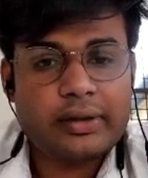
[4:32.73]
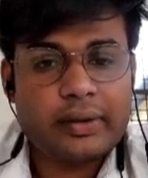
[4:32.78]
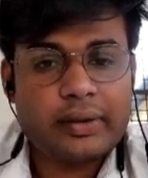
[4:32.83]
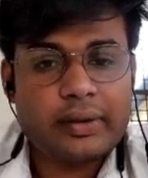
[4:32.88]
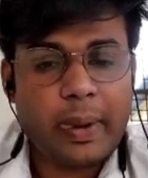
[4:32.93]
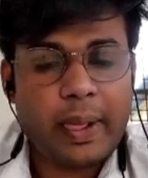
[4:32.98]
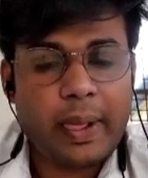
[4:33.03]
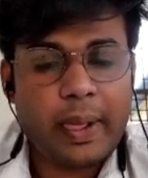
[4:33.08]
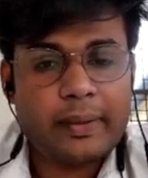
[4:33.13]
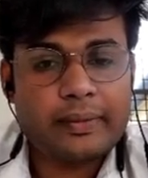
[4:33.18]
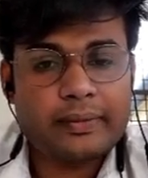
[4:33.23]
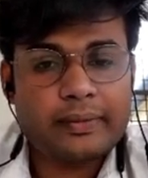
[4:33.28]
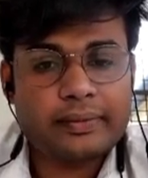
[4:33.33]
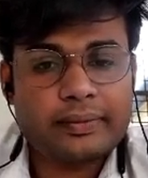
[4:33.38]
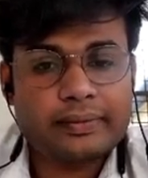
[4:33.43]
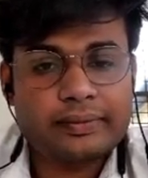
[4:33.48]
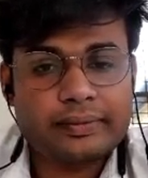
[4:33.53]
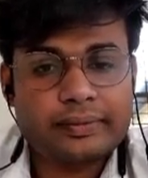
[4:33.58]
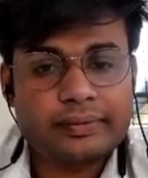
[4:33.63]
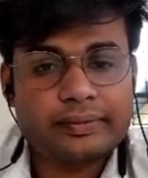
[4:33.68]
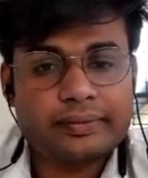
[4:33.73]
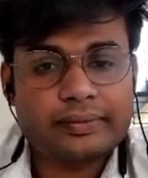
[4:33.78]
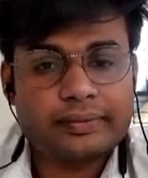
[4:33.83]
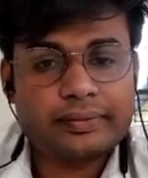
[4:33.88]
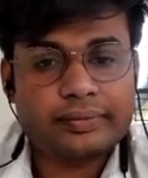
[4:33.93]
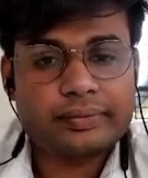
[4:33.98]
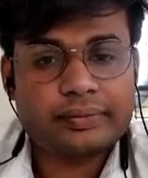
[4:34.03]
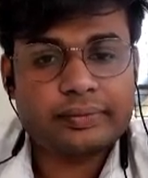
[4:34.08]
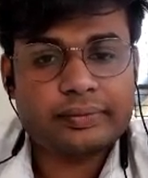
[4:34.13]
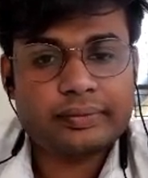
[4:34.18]

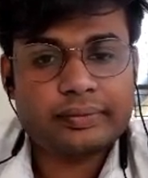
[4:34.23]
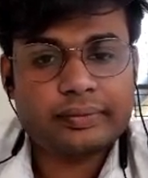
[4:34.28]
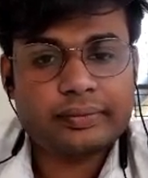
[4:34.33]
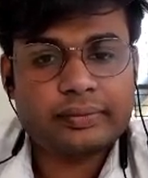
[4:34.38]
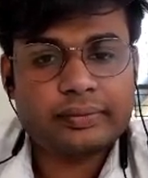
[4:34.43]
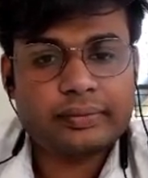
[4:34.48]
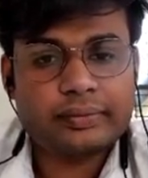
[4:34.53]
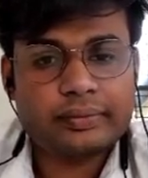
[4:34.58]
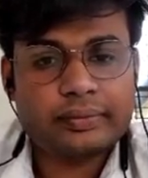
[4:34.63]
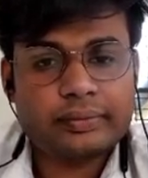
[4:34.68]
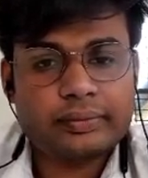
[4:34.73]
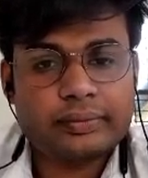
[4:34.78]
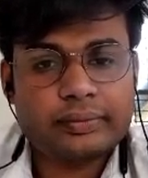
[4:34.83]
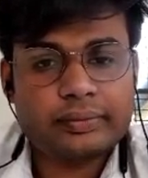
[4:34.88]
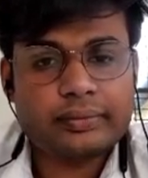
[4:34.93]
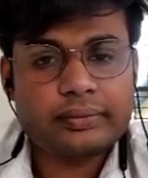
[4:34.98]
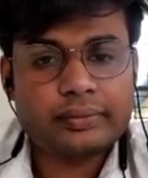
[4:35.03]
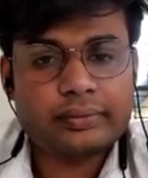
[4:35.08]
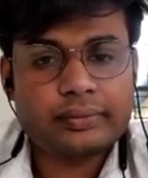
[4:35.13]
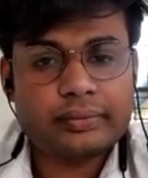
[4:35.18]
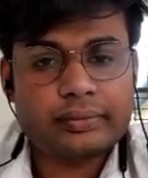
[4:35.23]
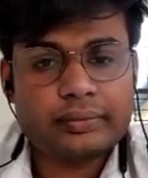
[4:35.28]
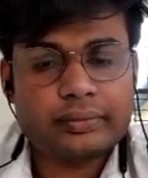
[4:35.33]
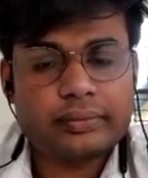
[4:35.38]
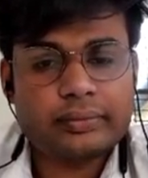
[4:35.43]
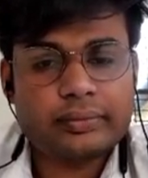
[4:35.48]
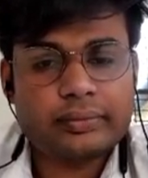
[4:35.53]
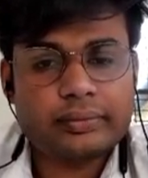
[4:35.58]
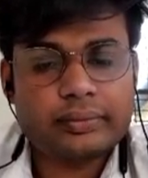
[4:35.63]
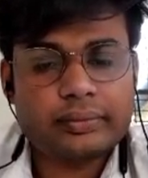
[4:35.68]

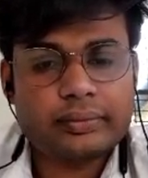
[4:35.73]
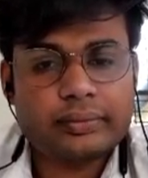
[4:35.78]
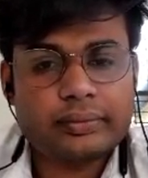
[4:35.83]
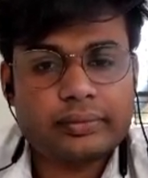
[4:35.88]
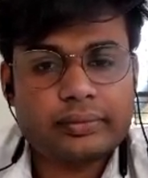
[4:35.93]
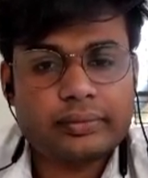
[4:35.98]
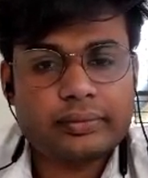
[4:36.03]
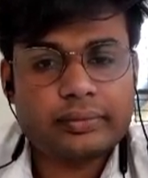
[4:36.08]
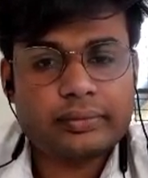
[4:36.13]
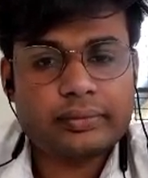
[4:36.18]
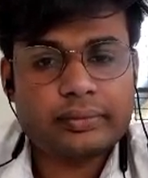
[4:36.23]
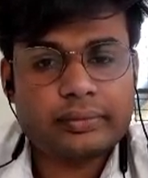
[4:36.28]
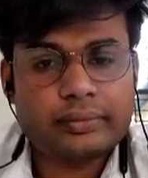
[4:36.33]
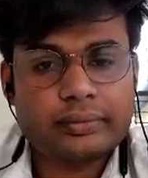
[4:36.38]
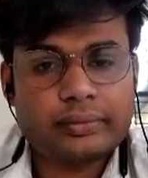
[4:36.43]
No words are spoken by the person on screen.